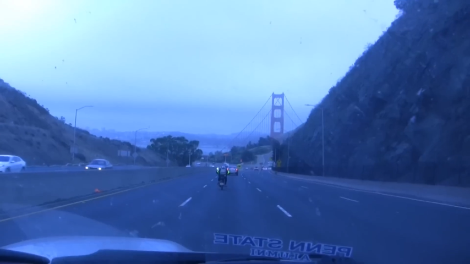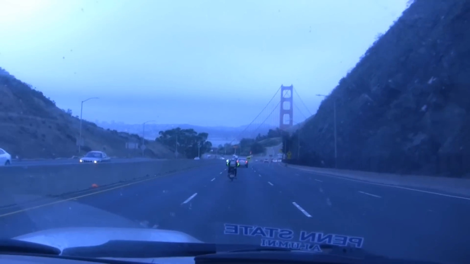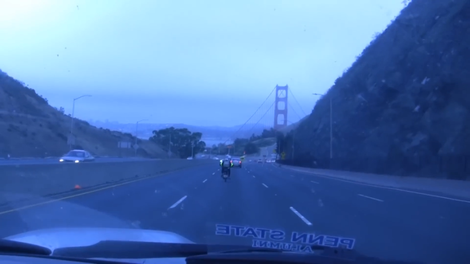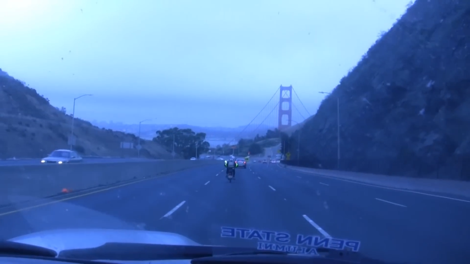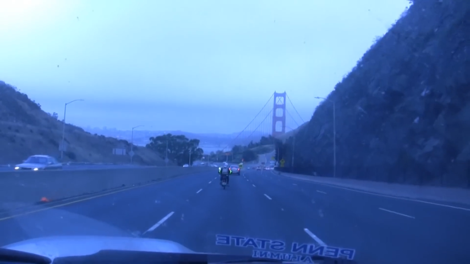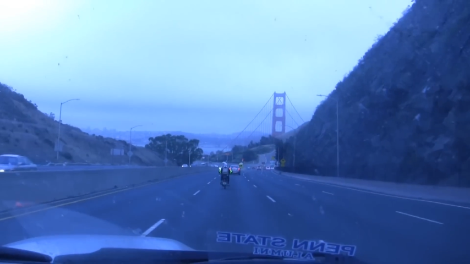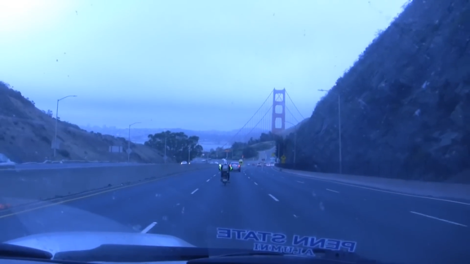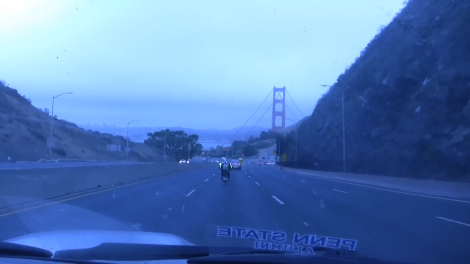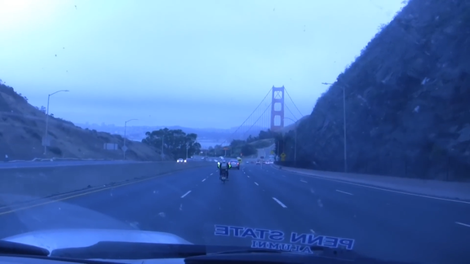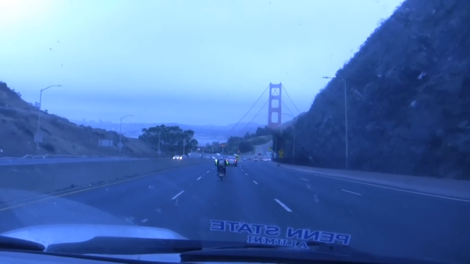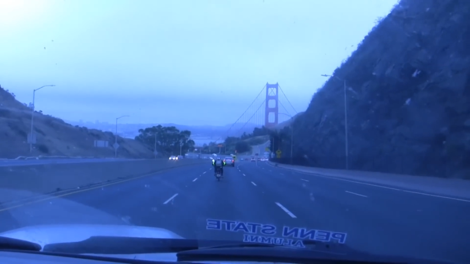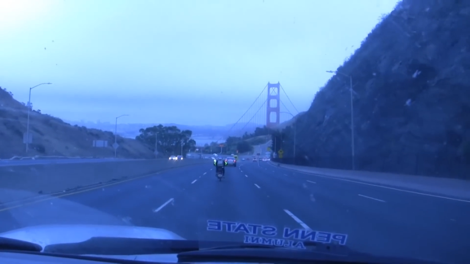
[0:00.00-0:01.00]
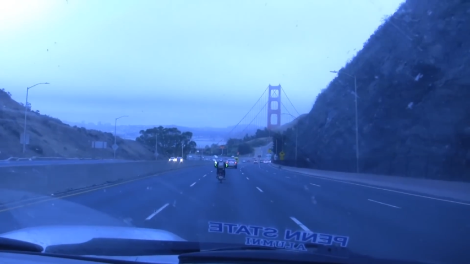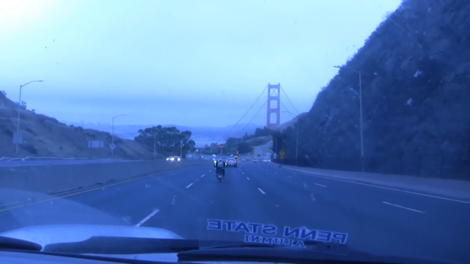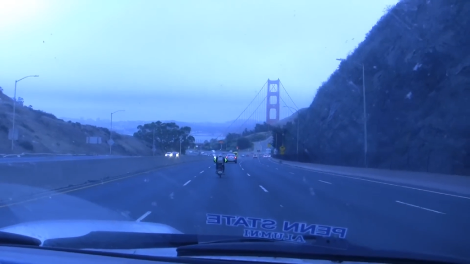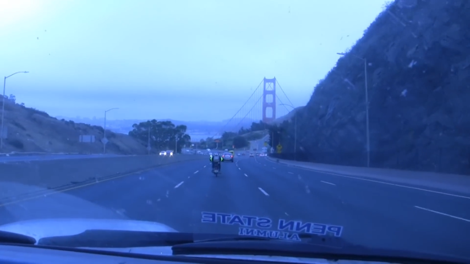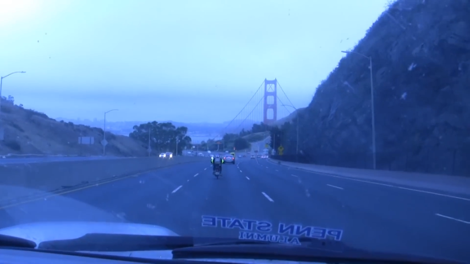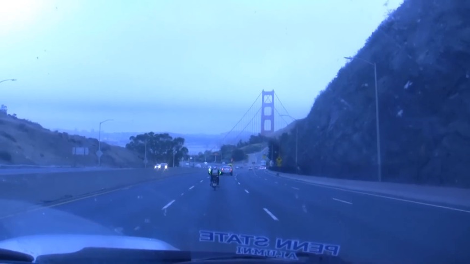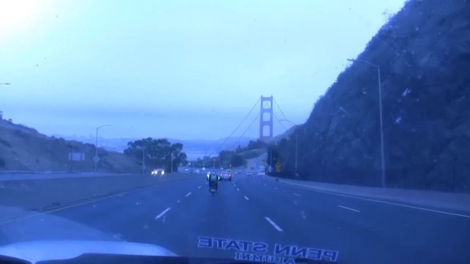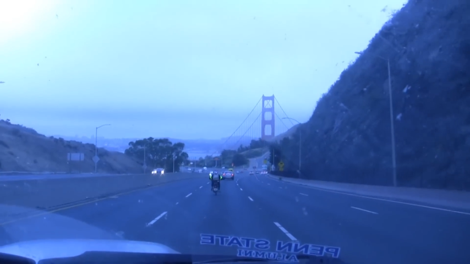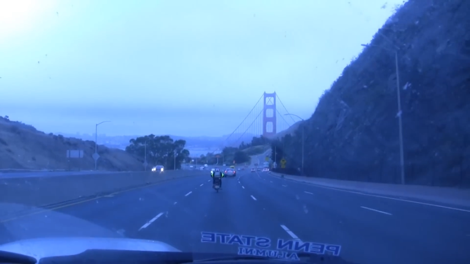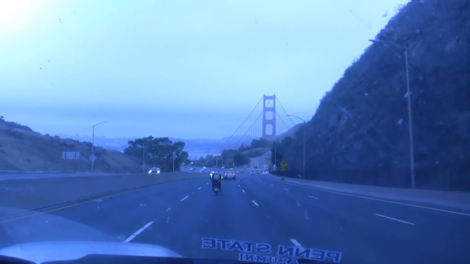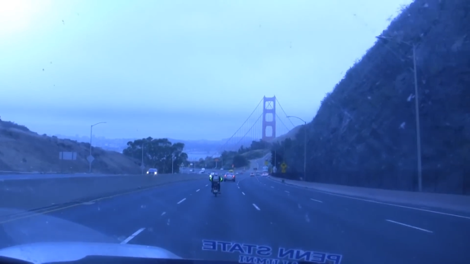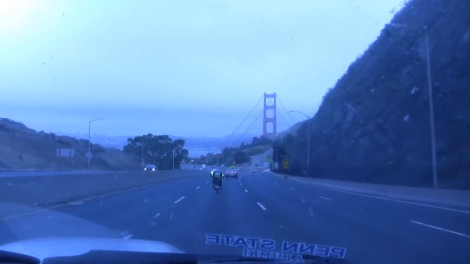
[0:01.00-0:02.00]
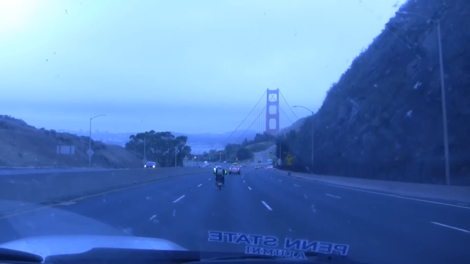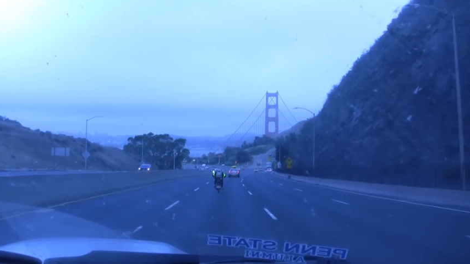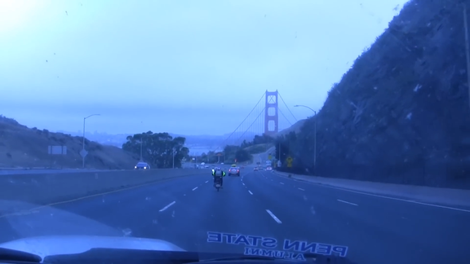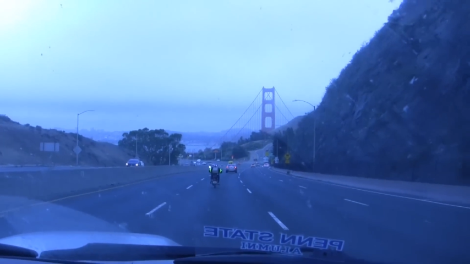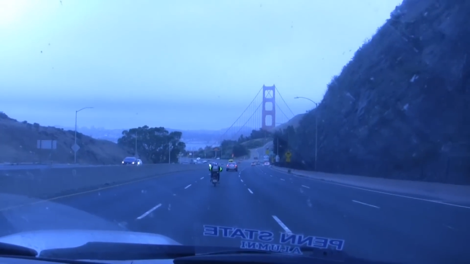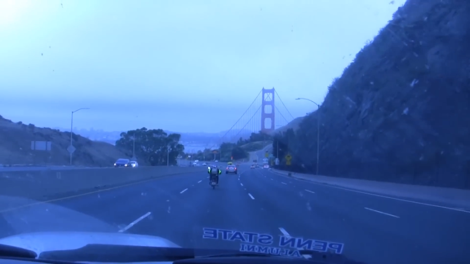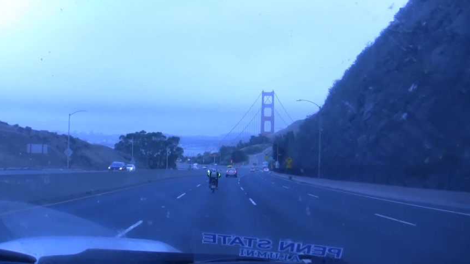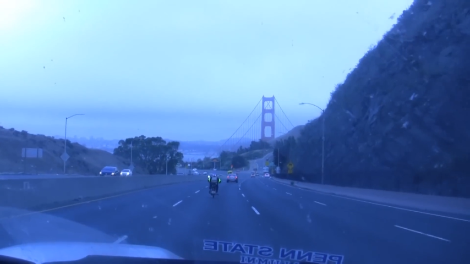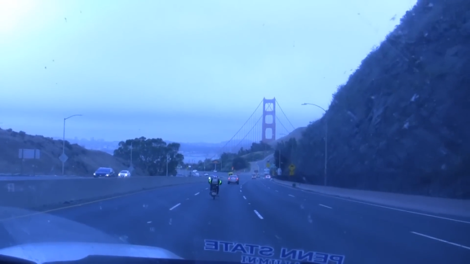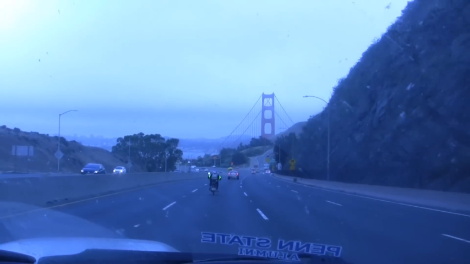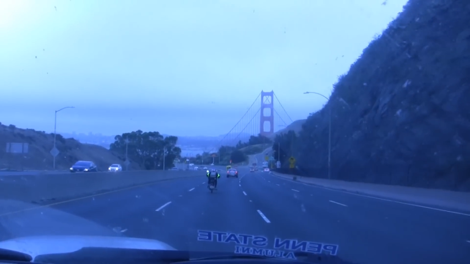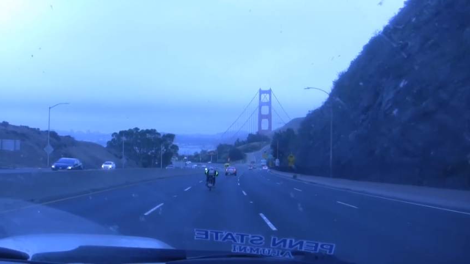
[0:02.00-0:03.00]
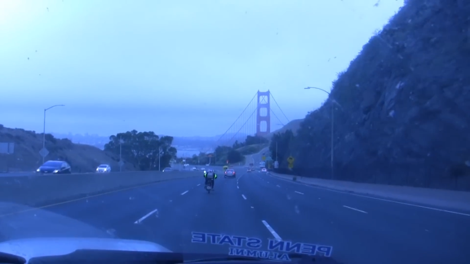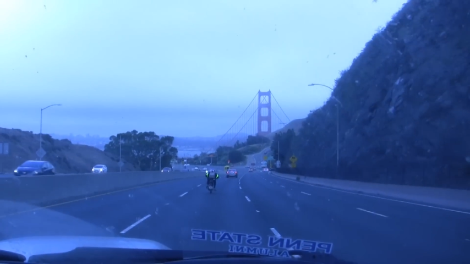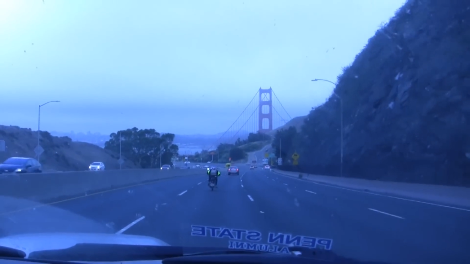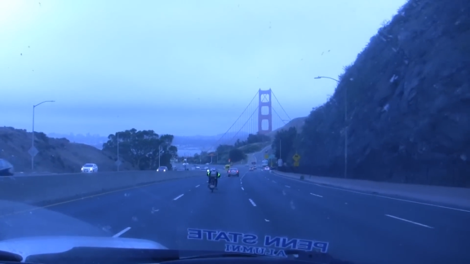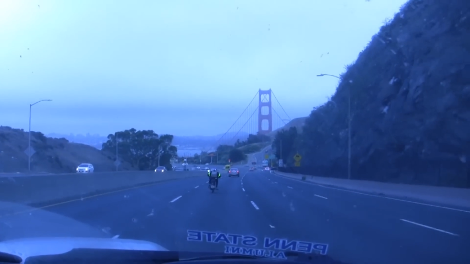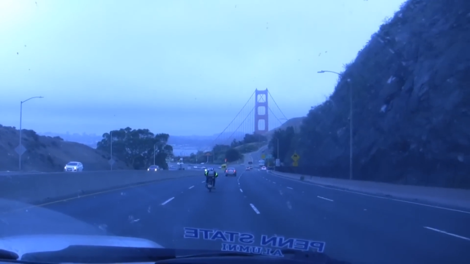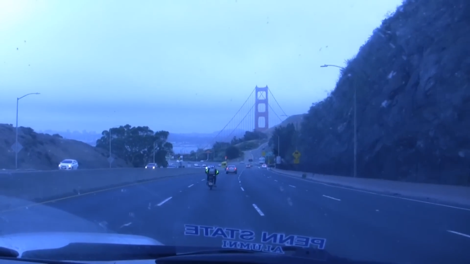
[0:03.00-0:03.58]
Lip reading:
Nobody's mouth can be seen.